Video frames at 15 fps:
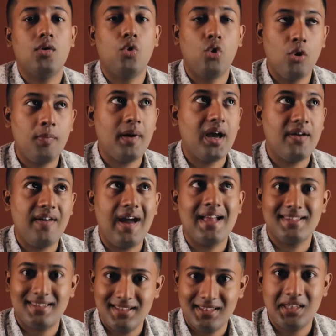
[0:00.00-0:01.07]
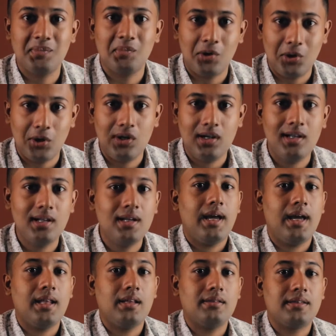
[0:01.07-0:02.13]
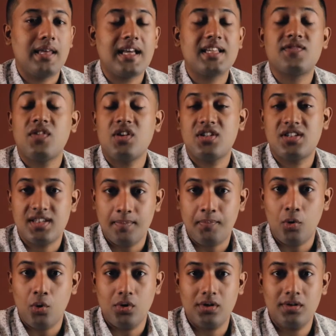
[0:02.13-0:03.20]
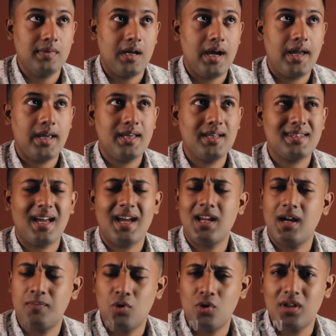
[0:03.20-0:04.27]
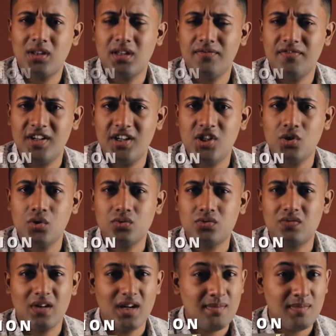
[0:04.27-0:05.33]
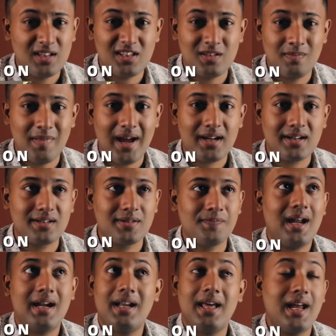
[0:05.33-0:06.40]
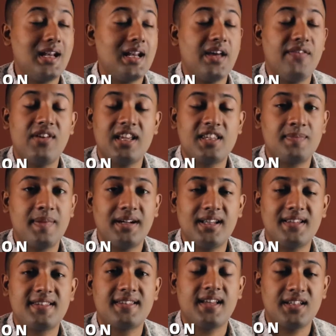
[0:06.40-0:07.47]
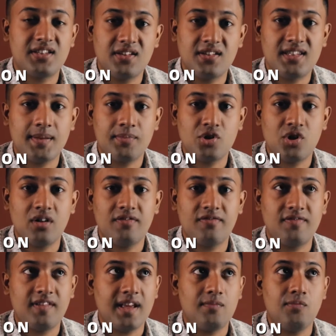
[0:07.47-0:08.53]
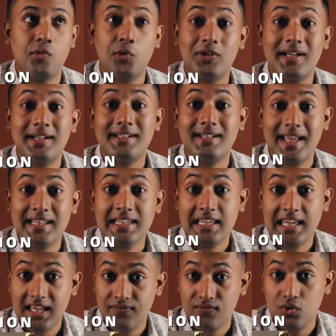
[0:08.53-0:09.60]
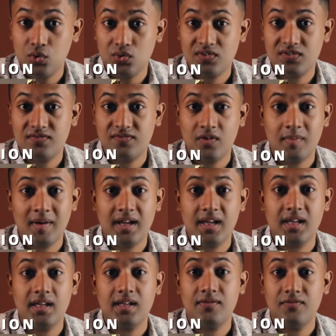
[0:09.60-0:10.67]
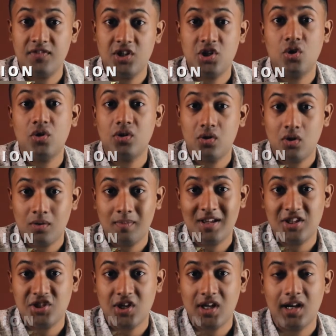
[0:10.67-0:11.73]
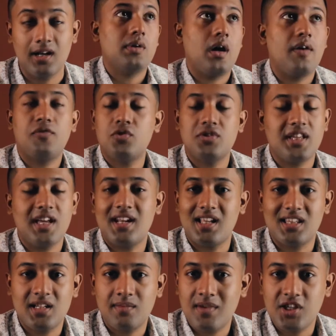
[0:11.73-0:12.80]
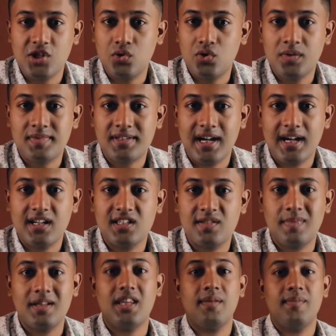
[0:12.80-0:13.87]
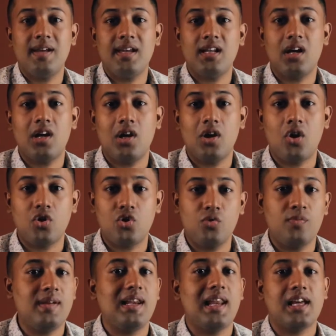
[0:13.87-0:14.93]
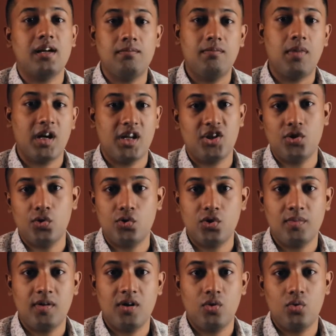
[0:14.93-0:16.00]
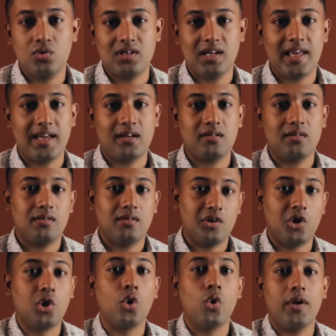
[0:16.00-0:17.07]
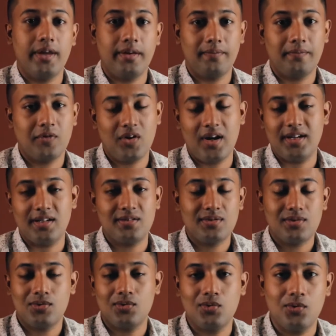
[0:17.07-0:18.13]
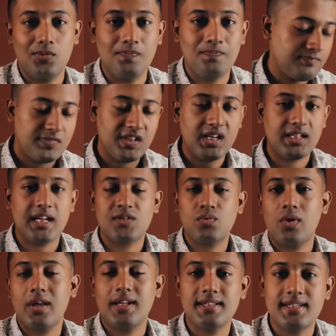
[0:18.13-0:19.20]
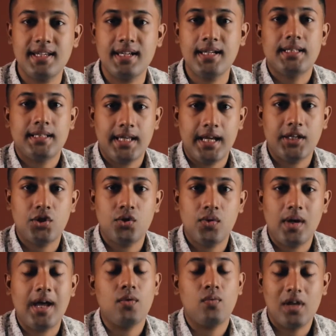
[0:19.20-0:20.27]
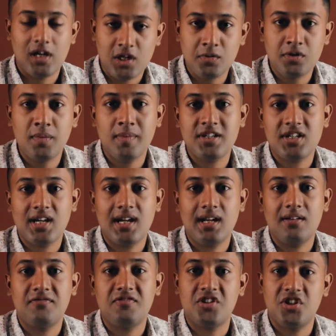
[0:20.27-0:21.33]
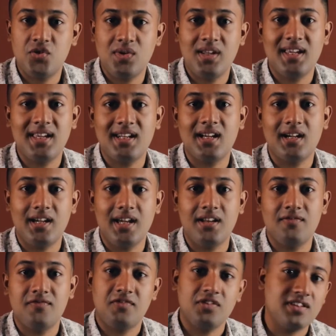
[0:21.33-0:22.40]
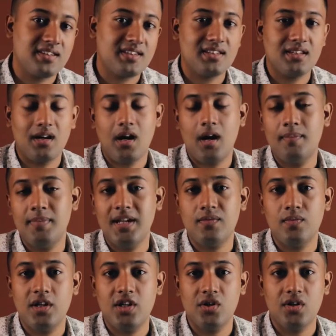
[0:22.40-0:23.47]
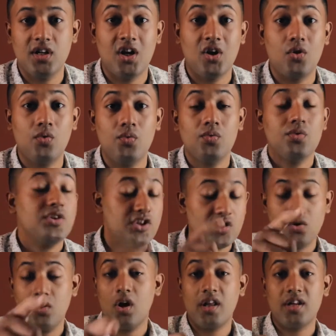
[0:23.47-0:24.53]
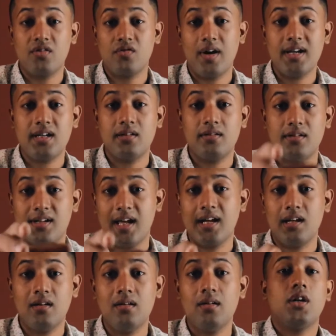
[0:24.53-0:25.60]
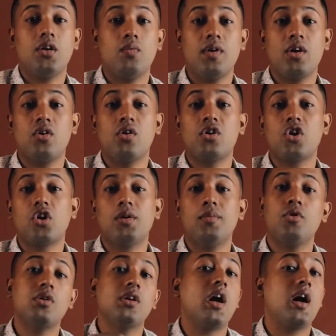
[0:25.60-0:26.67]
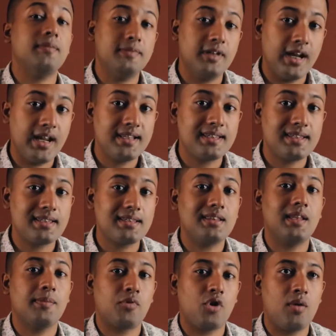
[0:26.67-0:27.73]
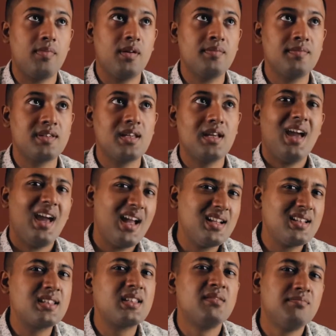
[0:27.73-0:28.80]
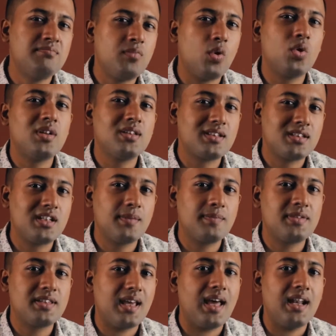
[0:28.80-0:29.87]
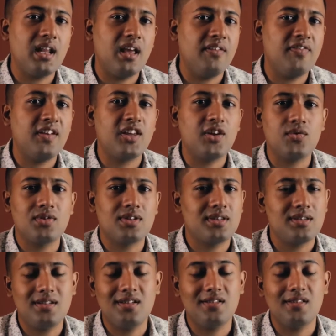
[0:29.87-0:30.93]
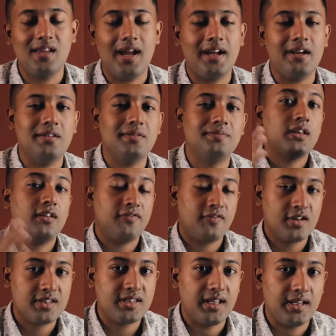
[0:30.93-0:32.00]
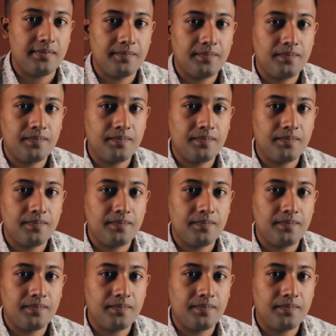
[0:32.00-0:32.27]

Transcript: hope I've answered them all, and thanks for your support. I guess I uploaded the video 3 months back, and I had never expected such a reception of like more than 10k views for my video on my channel. Of course, they are nothing by YouTube standards, but they mean a lot to me, like a budding YouTuber who's like growing, right? So yeah, that's what I can say. Thank you and welcome to my channel for tuning in again for this update video. Now you got it right, the title. Now we are going to talk about upgrades, the problems, and some bonus tips and FAQs near the end. The first thing,